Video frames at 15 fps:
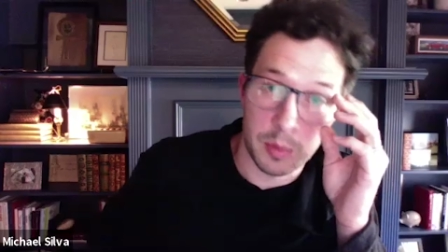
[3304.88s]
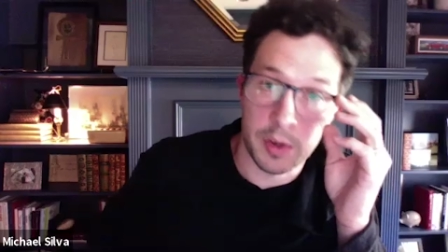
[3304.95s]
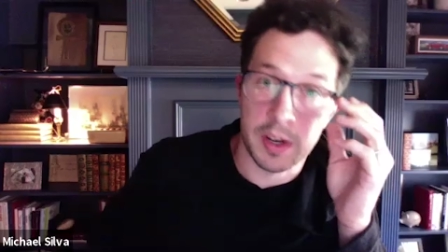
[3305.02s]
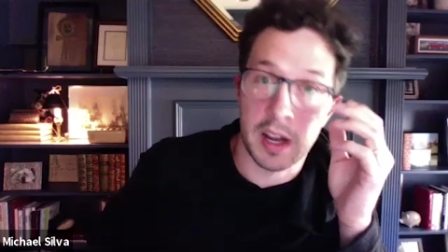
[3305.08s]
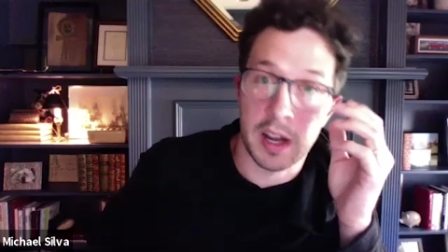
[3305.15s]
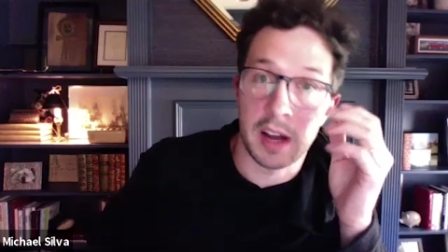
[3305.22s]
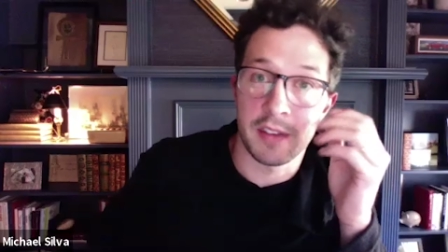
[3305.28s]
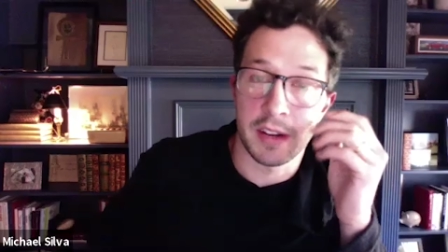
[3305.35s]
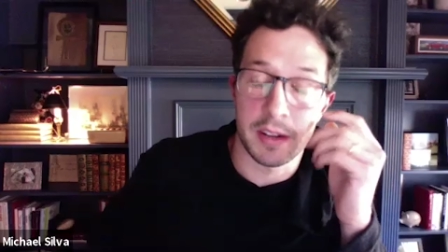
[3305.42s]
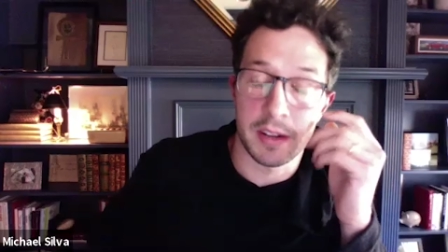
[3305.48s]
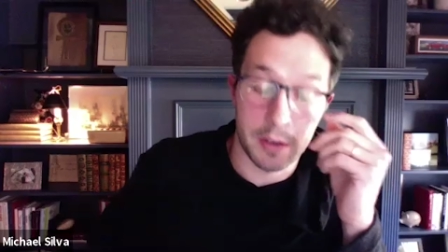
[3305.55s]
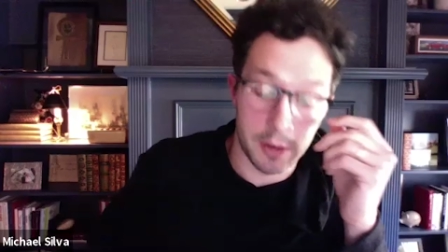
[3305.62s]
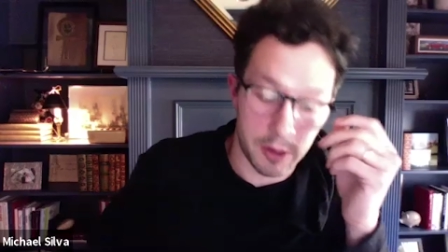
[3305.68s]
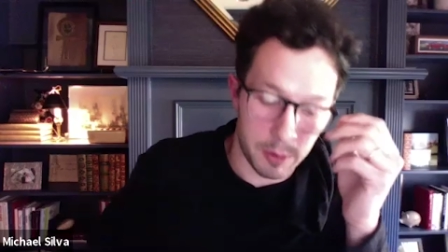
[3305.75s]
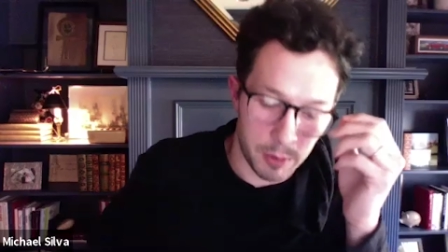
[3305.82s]
confident and
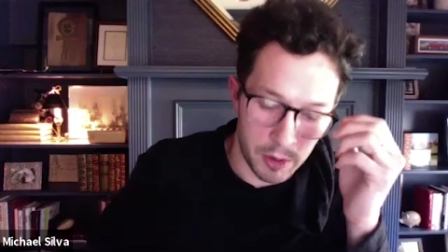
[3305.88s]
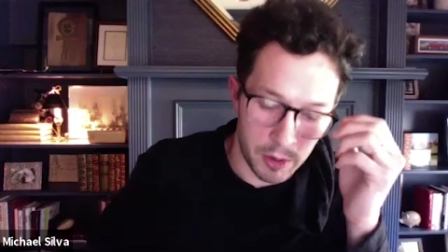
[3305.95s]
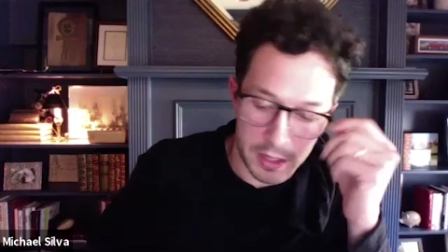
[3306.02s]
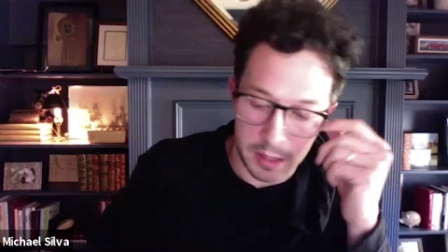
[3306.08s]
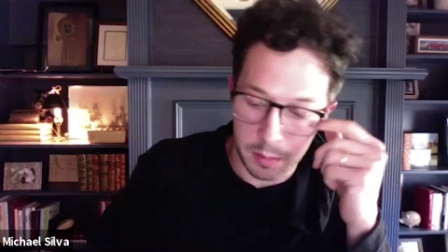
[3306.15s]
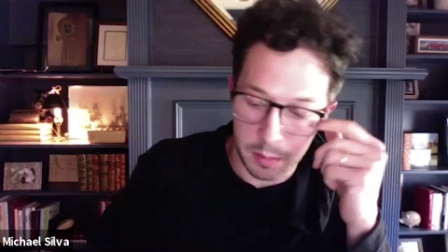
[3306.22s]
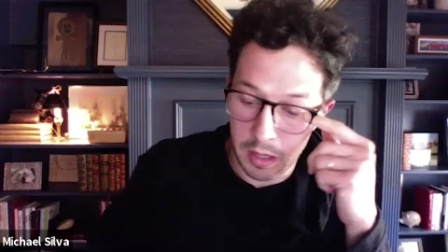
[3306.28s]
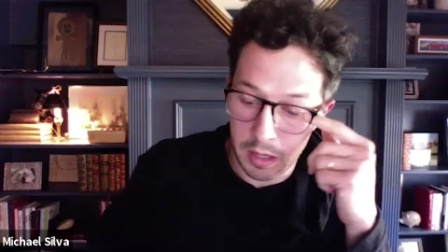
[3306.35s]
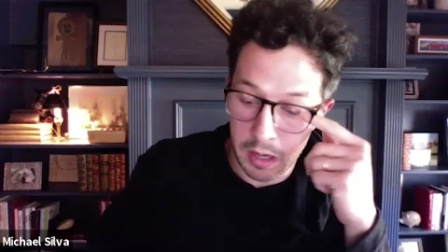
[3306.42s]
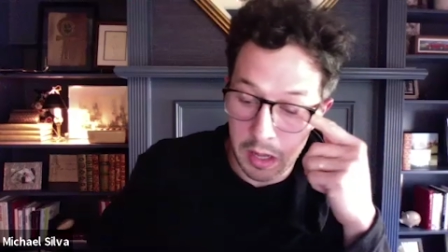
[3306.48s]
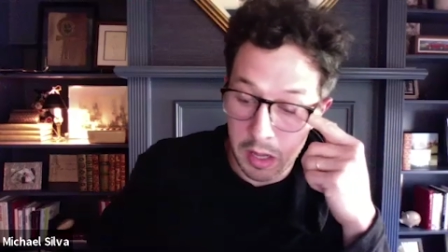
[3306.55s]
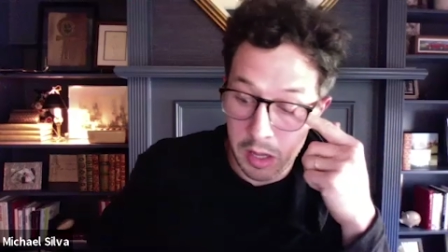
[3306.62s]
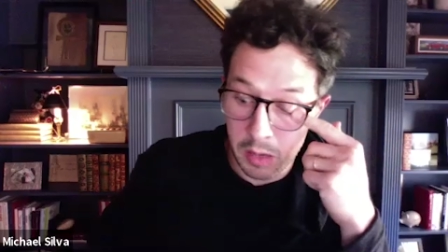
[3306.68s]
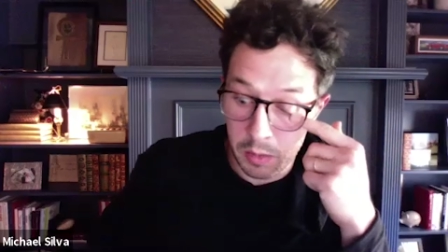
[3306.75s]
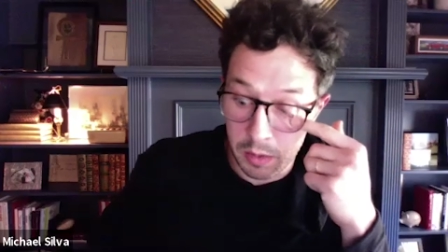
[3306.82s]
know your market. But
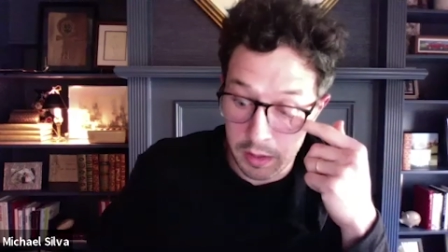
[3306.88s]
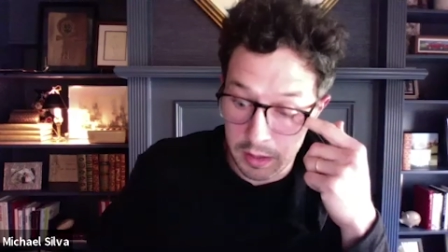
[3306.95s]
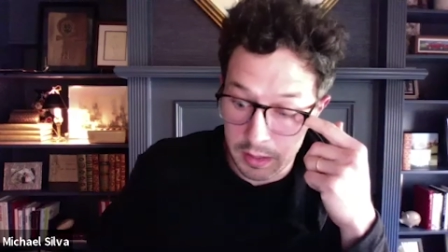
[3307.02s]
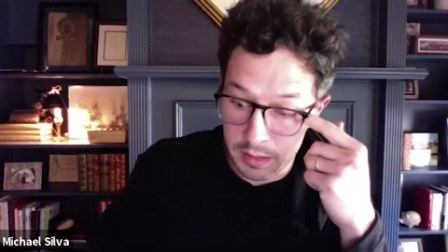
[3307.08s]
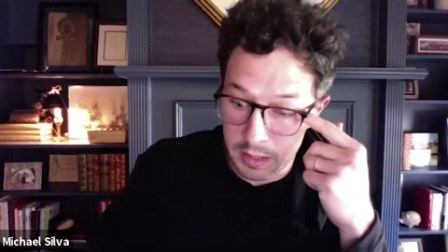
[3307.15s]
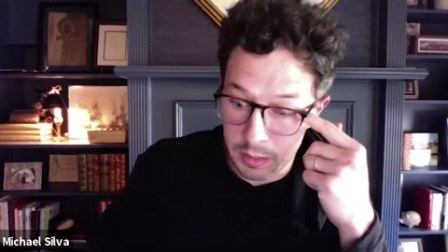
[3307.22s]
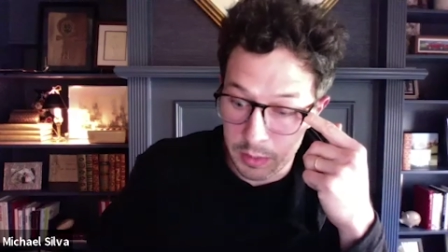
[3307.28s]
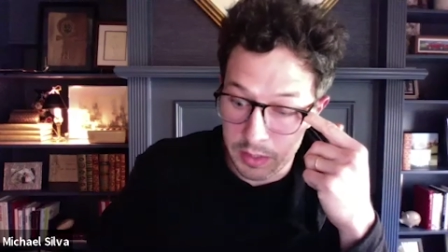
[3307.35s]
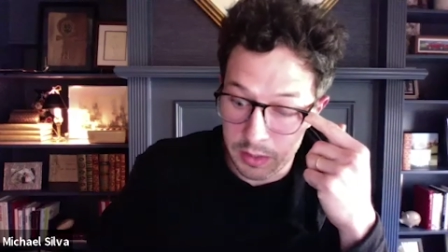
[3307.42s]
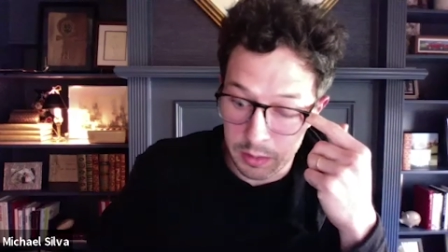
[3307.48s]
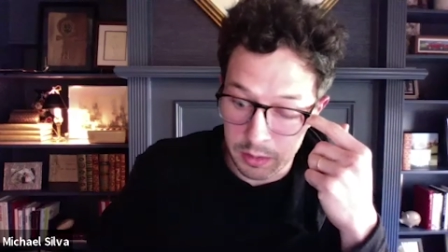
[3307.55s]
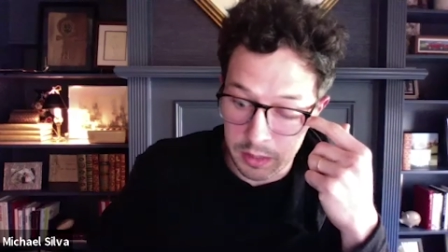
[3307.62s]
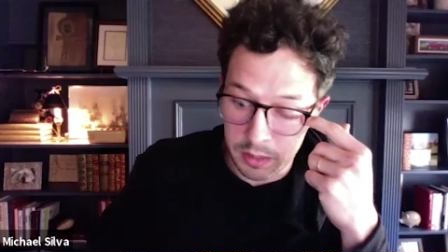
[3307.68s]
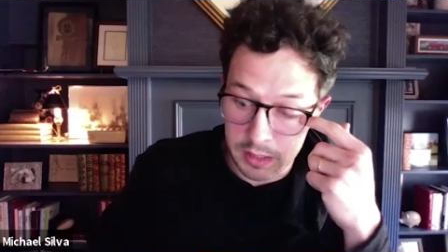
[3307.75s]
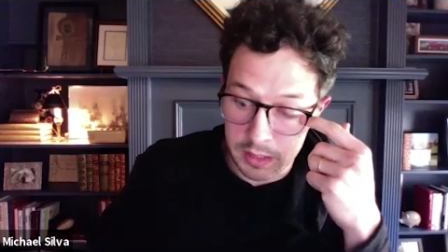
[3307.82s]
one of the things that we
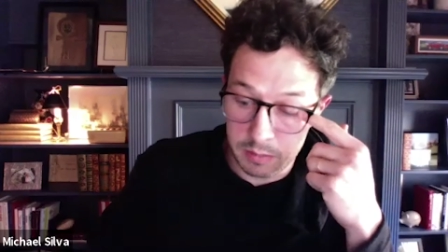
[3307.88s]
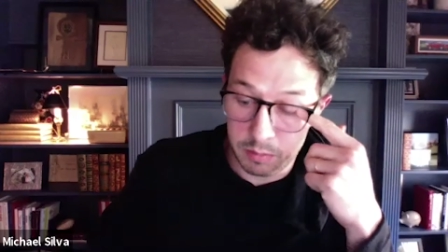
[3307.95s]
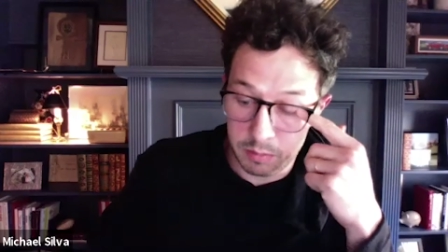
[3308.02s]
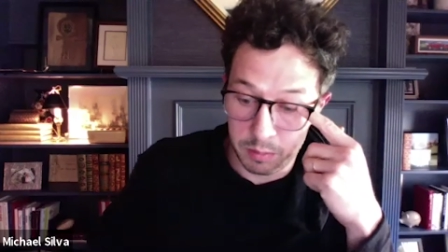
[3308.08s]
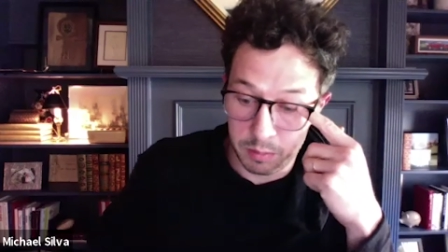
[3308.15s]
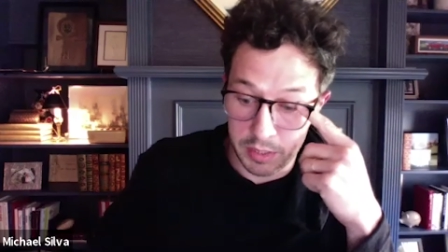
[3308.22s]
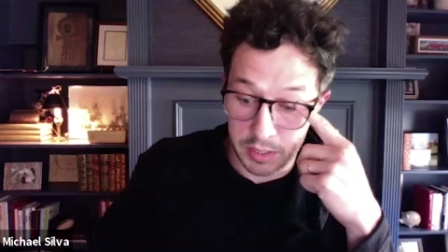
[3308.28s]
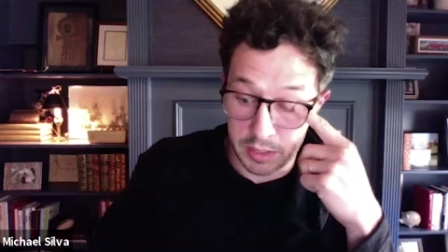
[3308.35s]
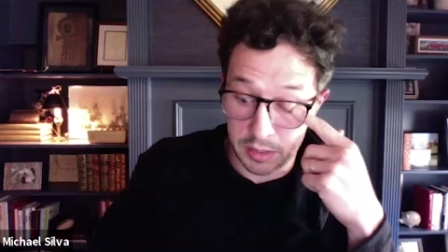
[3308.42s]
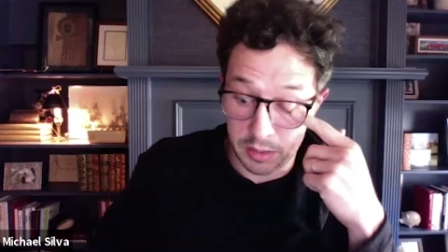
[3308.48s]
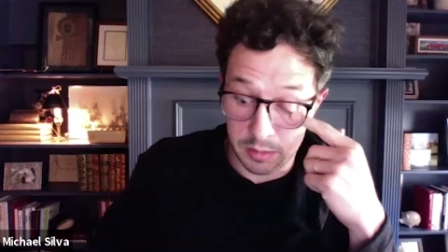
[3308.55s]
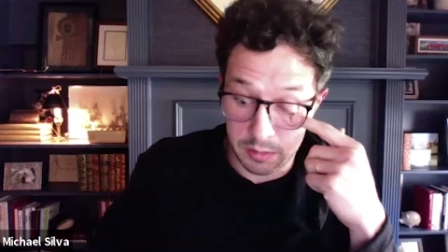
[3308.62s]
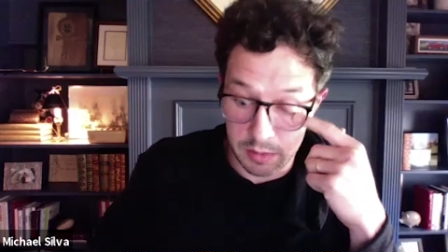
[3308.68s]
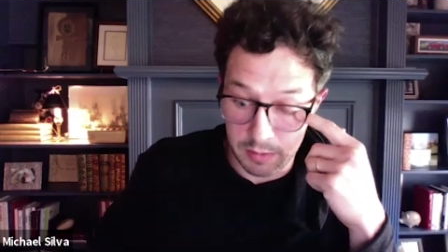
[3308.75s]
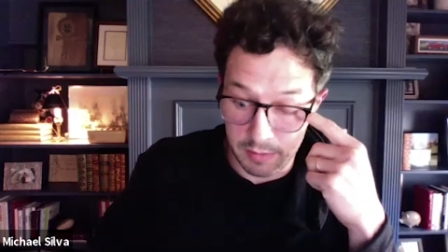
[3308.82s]
told this
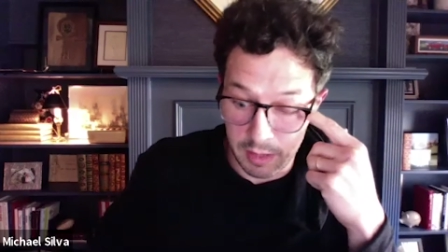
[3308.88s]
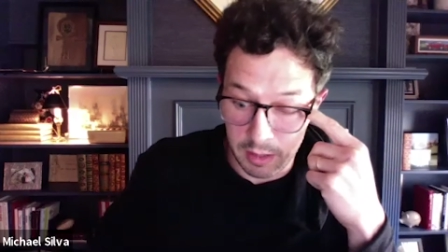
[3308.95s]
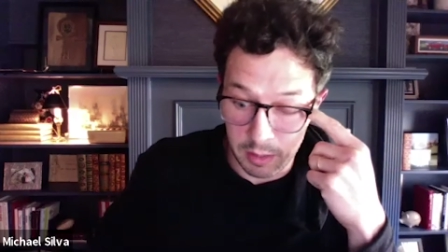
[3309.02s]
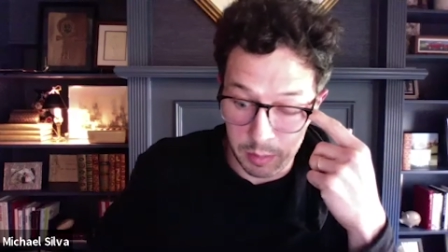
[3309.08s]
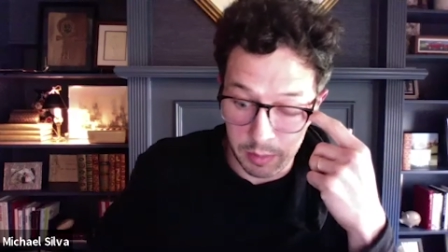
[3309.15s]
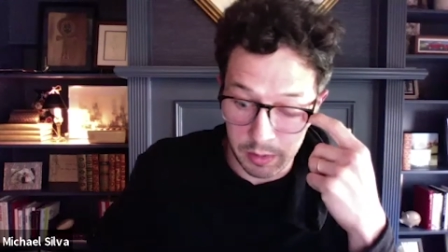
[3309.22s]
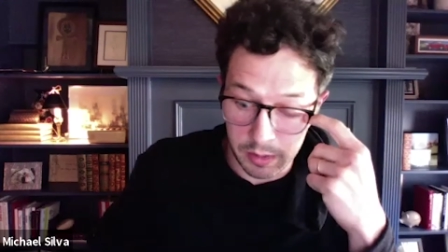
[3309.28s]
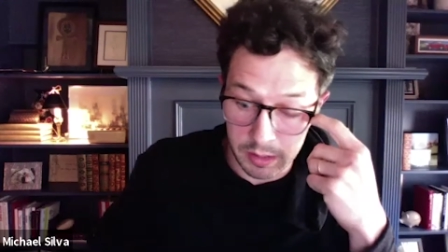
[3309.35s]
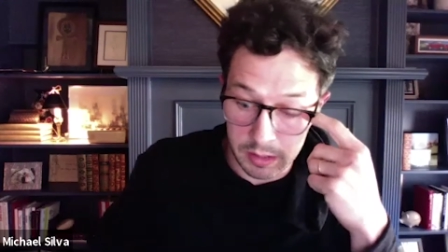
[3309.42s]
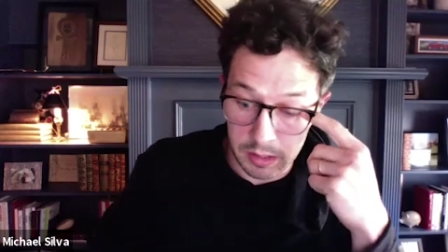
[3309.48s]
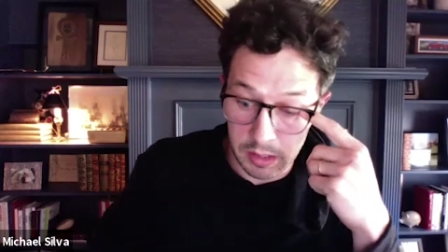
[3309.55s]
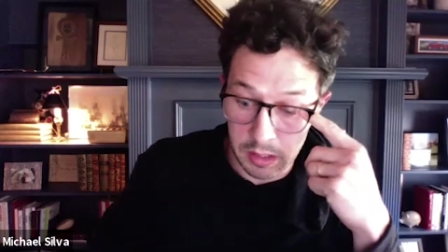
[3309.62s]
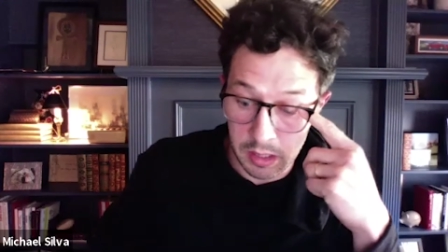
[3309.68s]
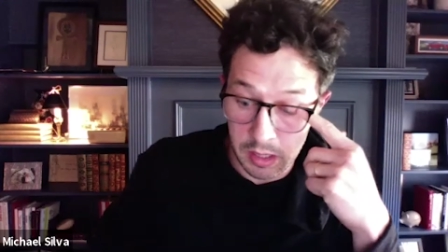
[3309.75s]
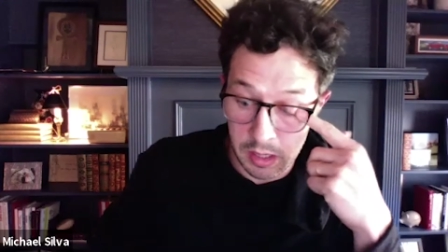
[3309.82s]
particular developer is,